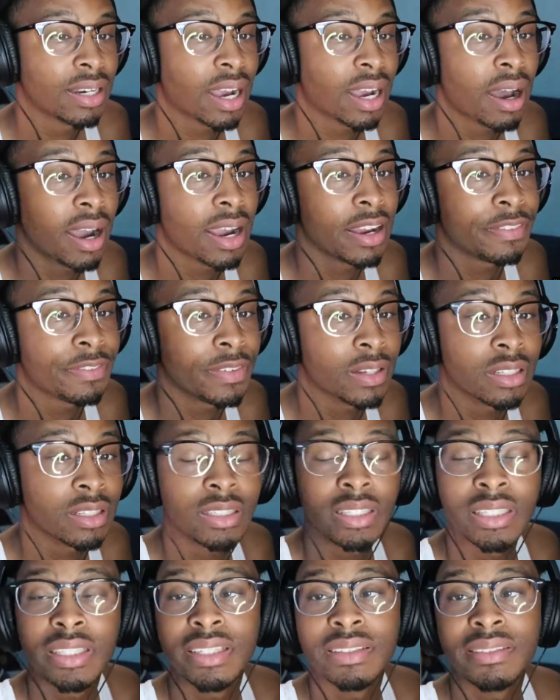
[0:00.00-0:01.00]
I ain't
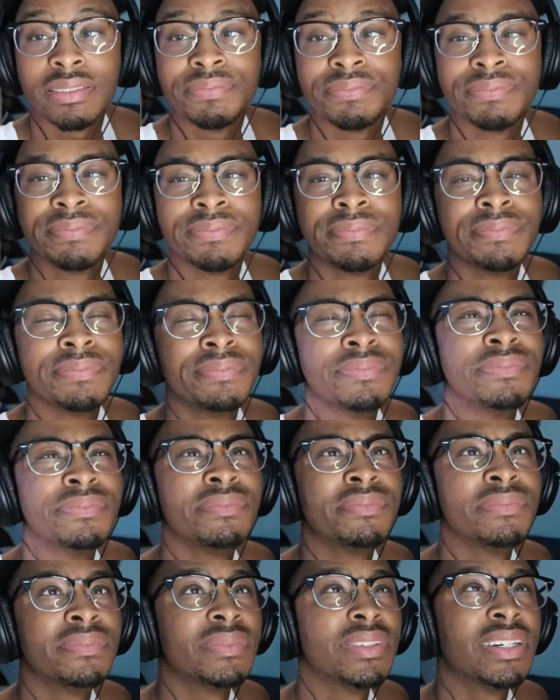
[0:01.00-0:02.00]
feeling it.
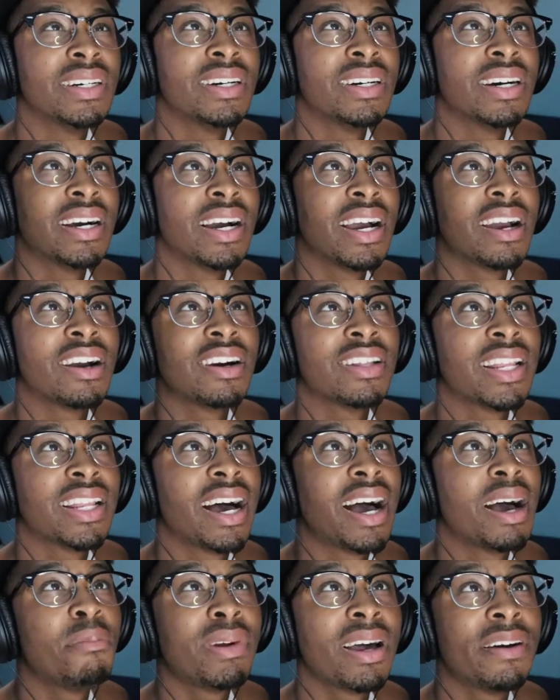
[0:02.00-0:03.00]
I ain't gonna
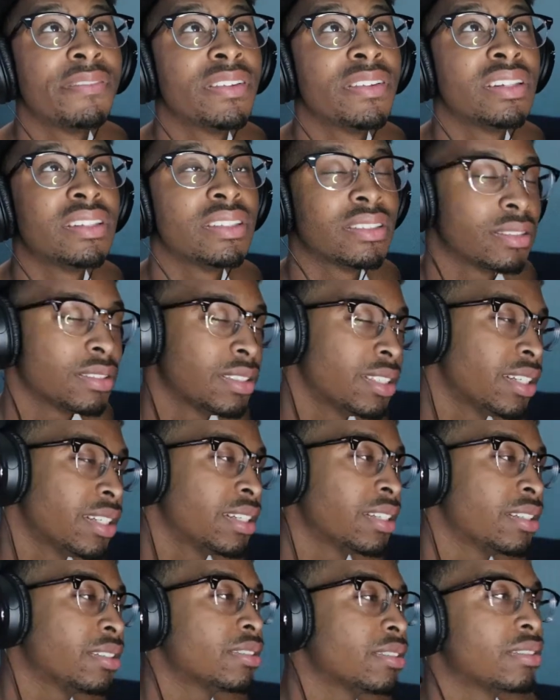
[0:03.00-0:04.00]
lie, I'm not feeling.
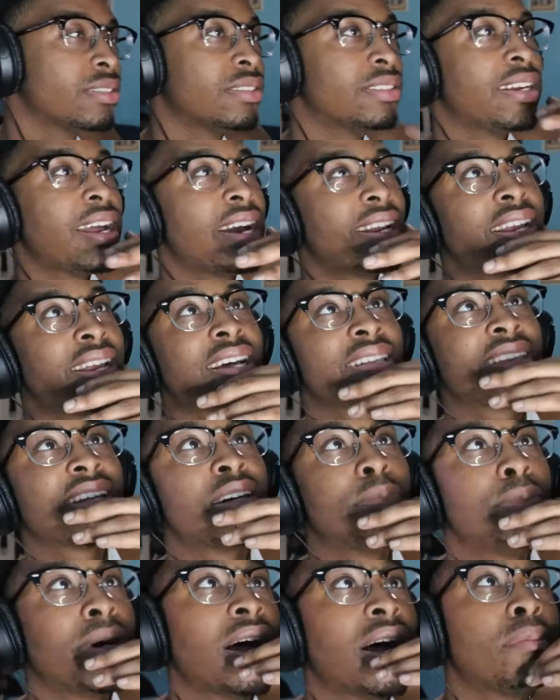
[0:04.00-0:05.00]
Yeah, now that I think
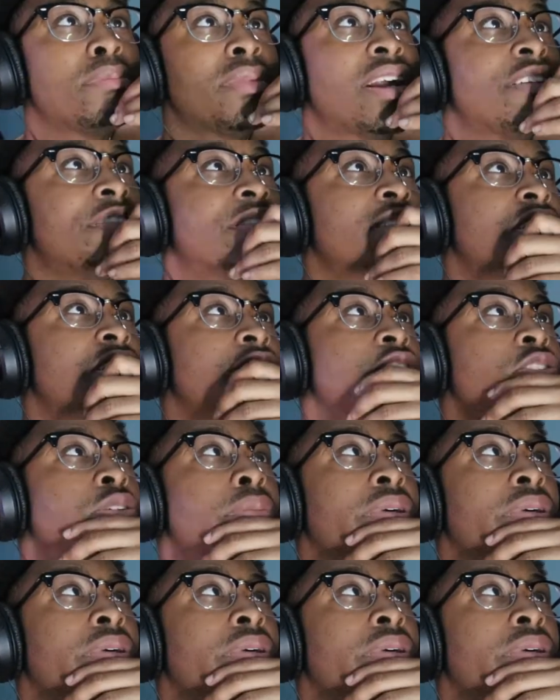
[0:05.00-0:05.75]
about, it, I'm not feeling New